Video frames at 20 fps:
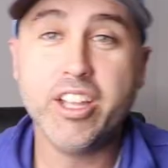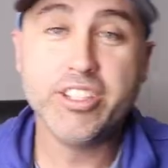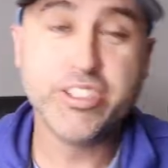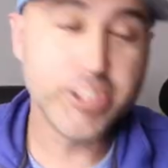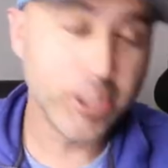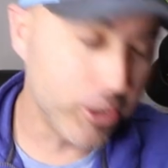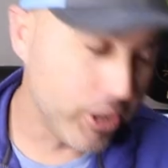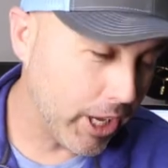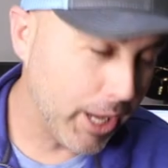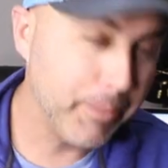
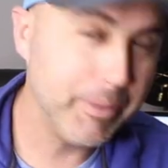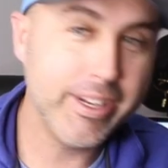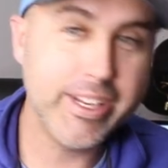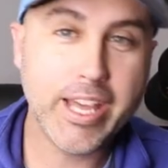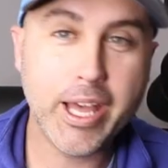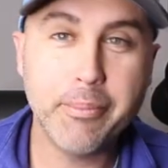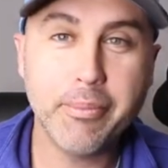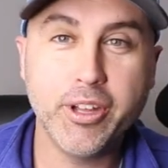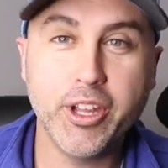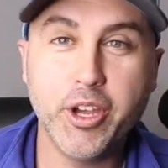So comment
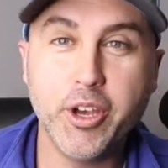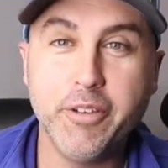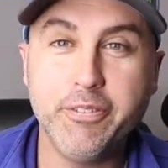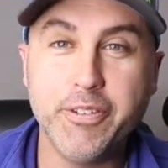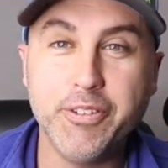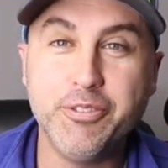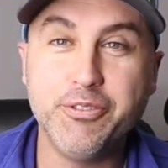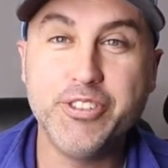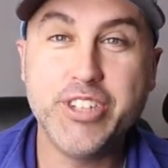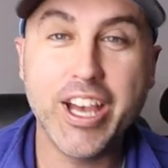down below if
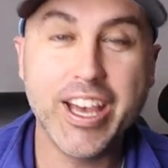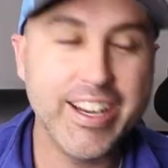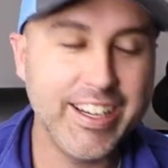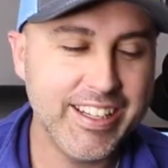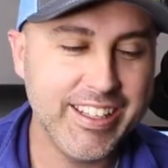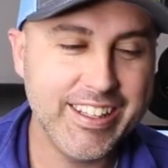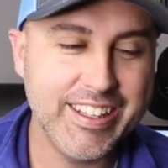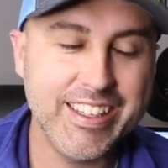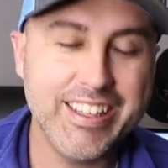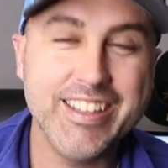you've done
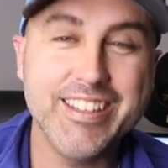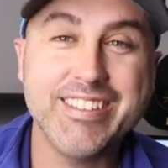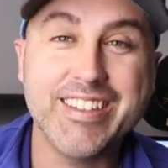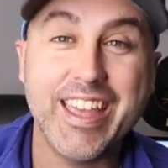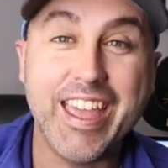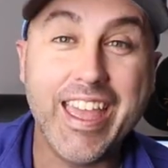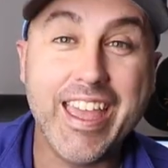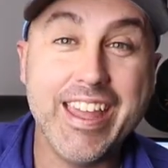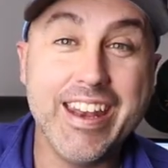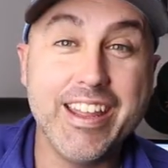any of these
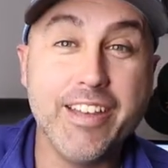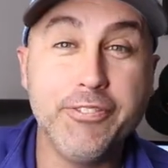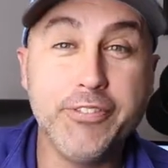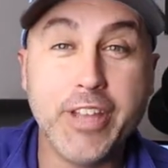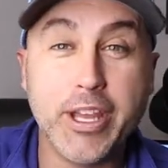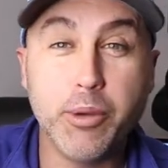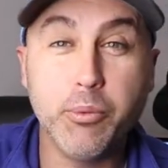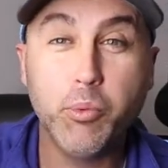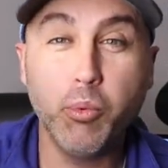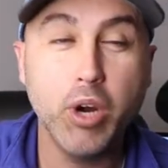and if
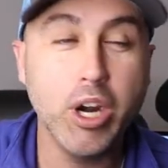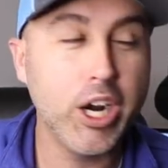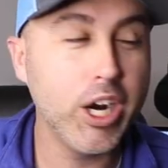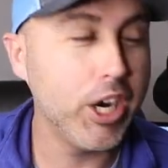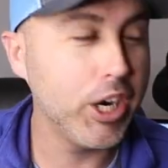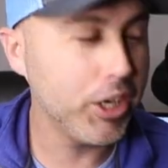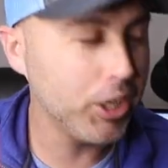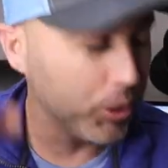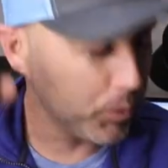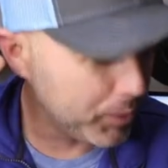they
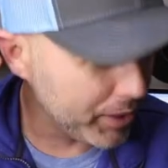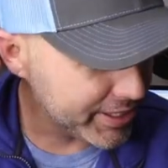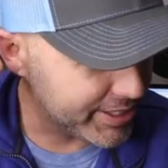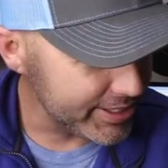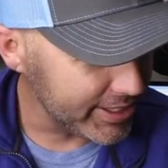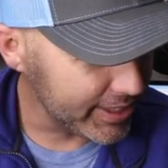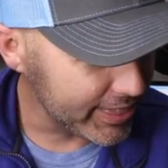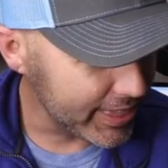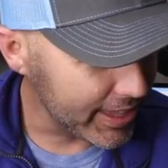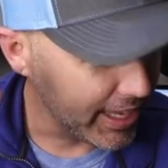work or what
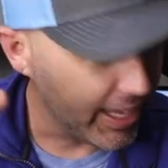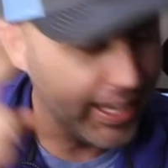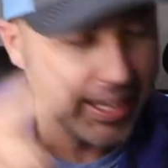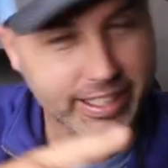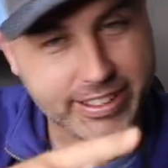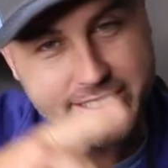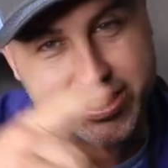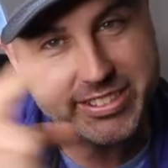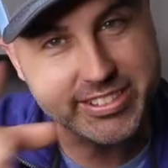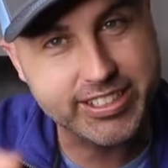you
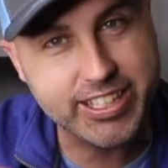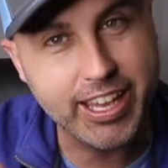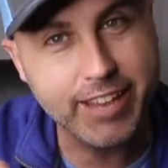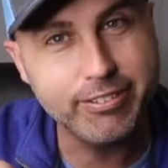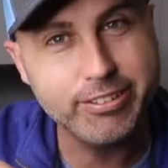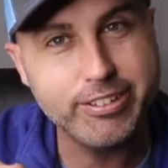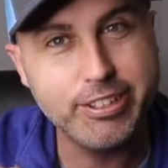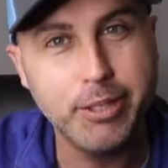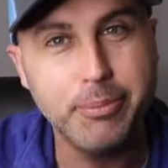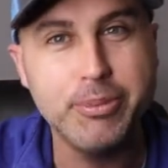think. Just give
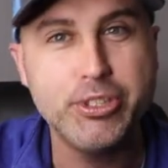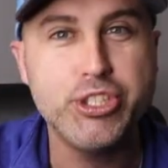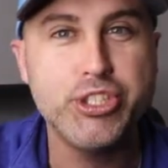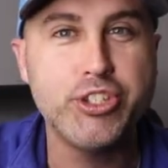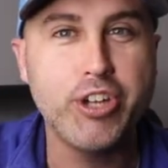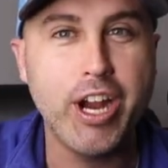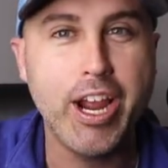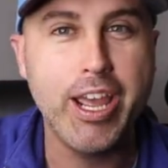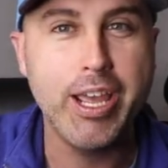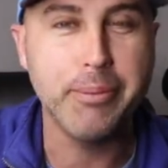it to me
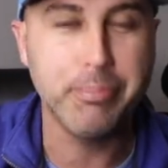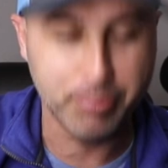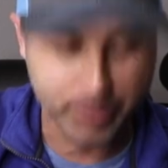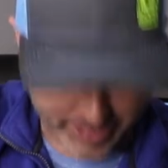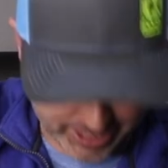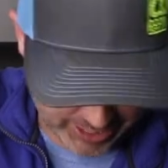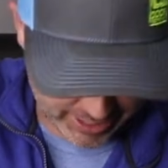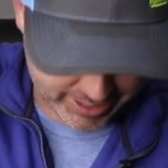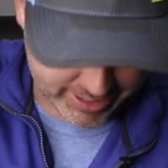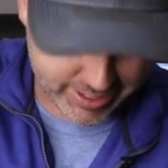straight, because